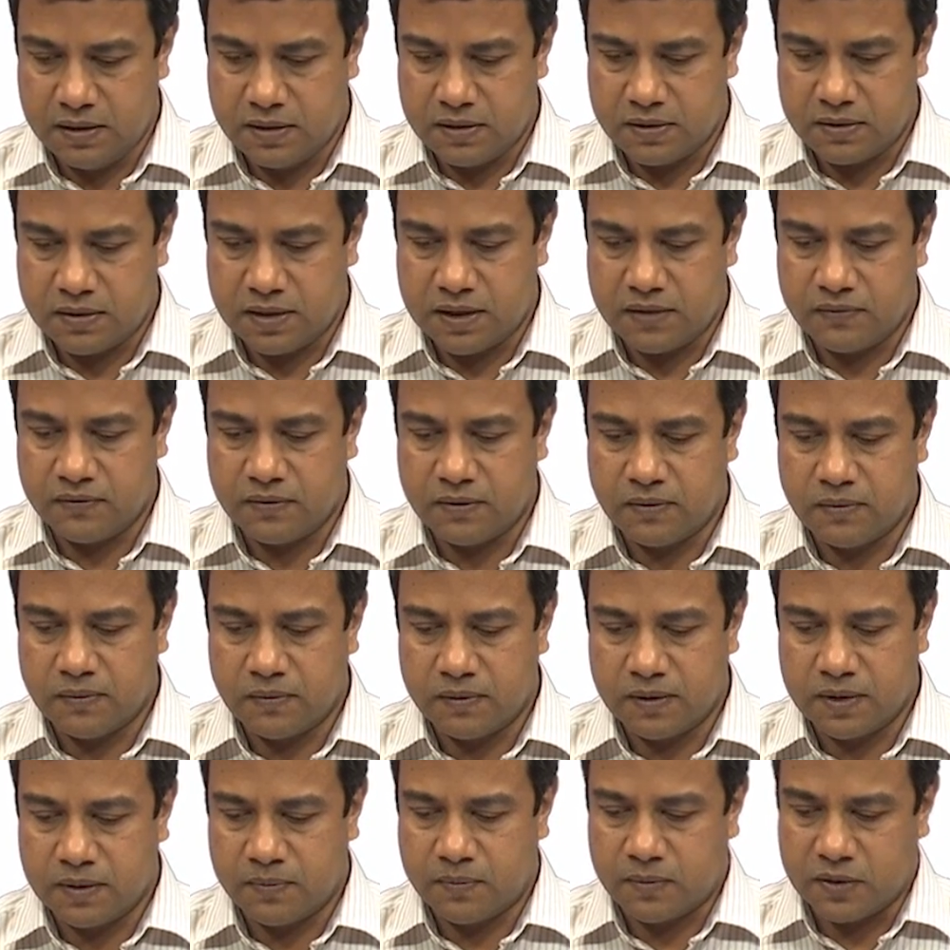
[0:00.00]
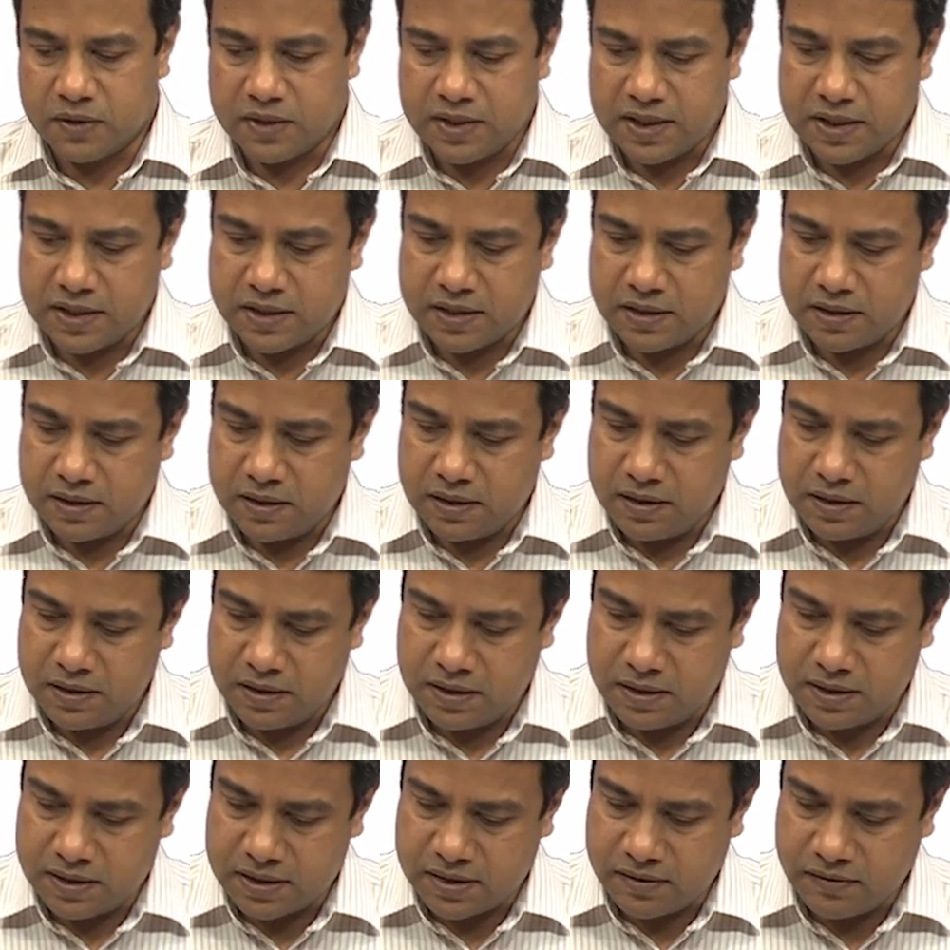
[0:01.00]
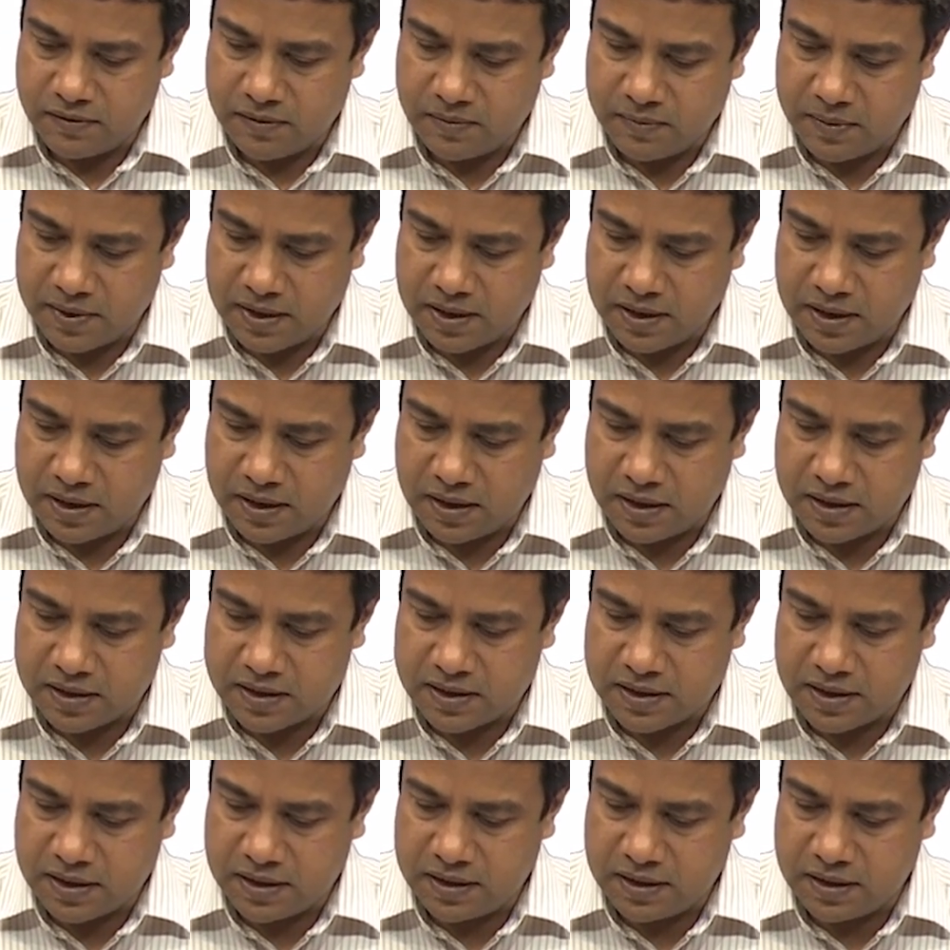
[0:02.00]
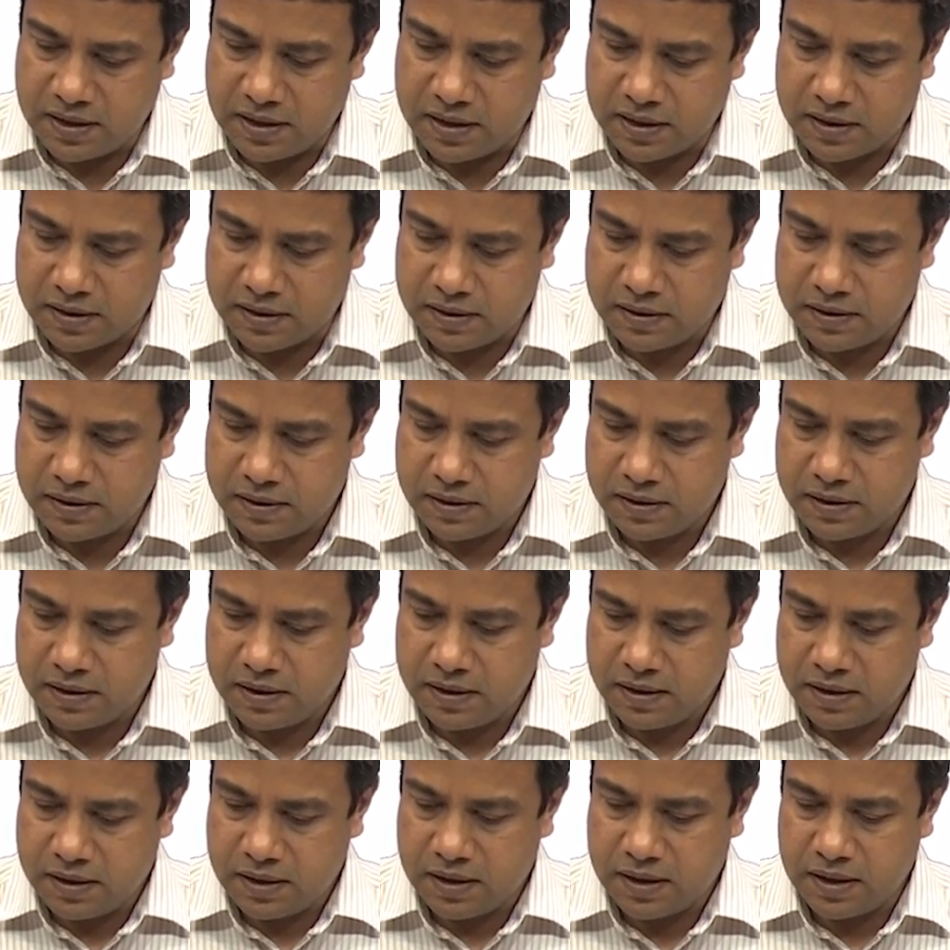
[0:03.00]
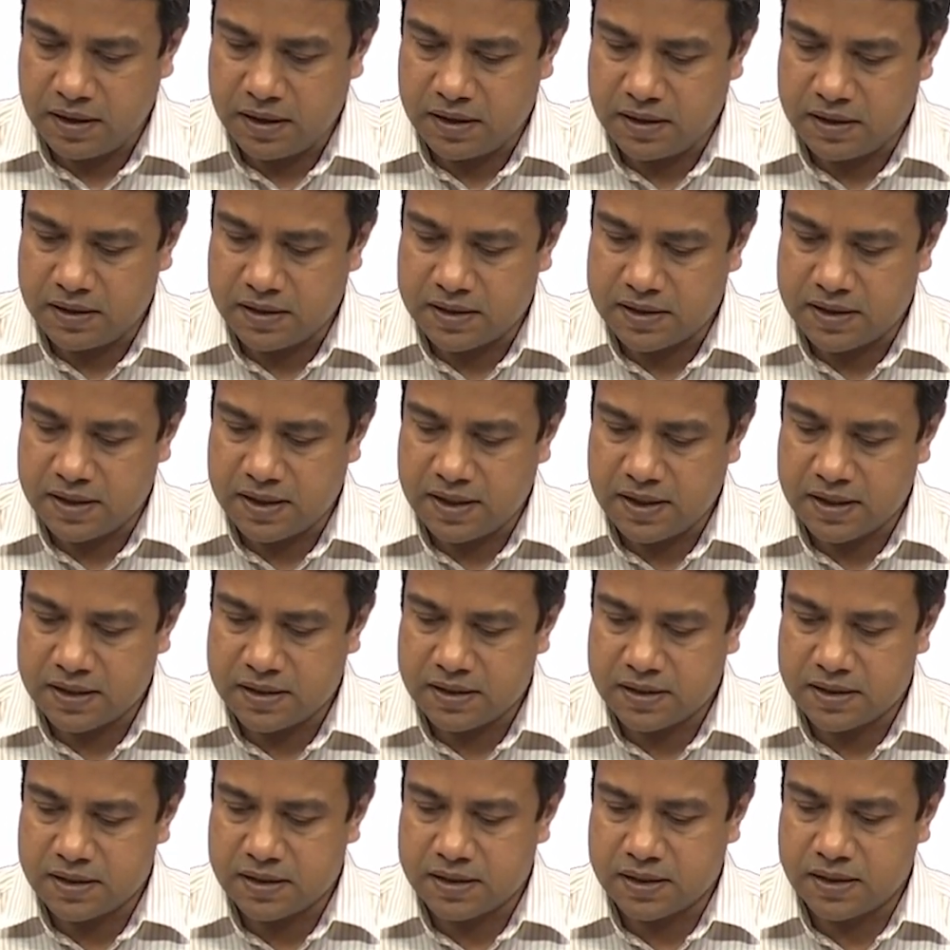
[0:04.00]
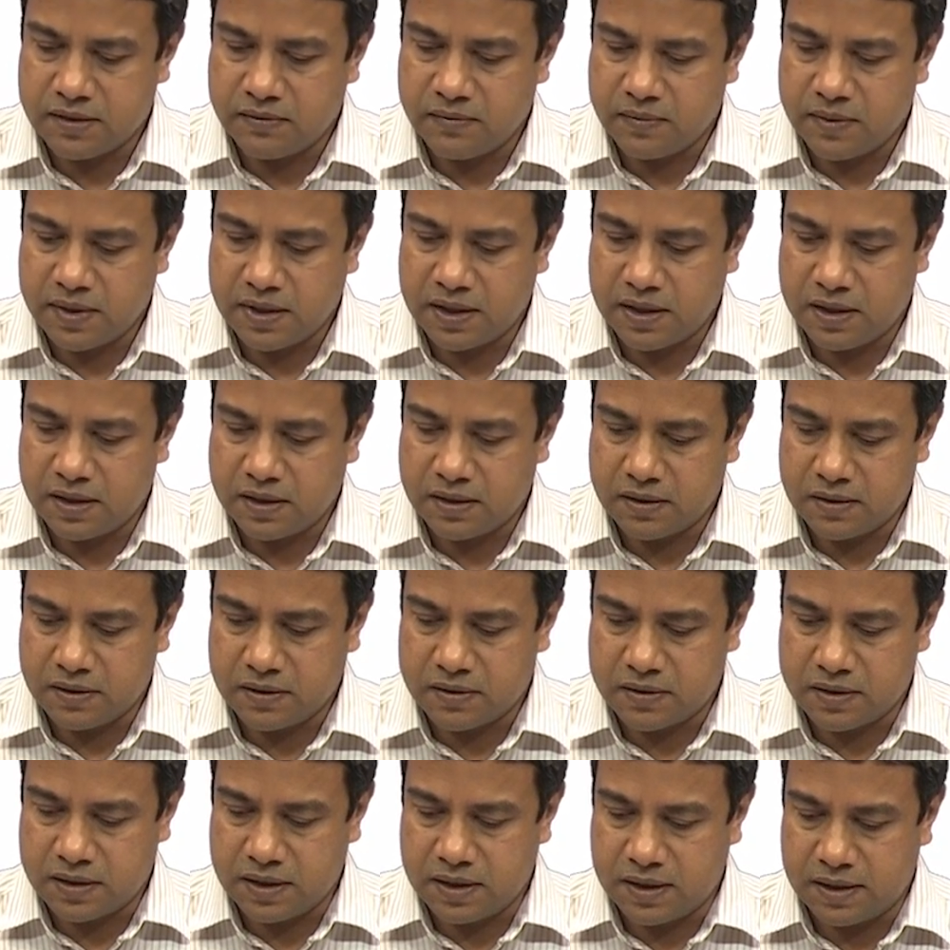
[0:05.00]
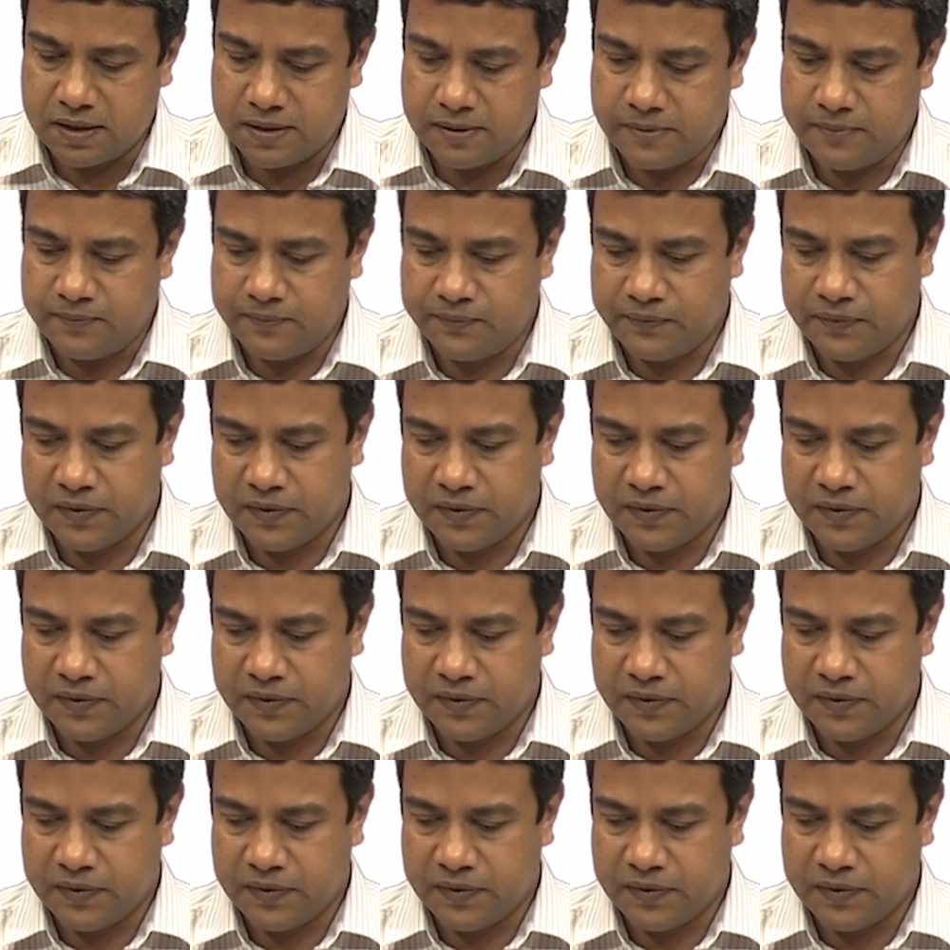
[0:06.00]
So, therefore, the projection is given by r sin theta and the z axis is given by r cos theta.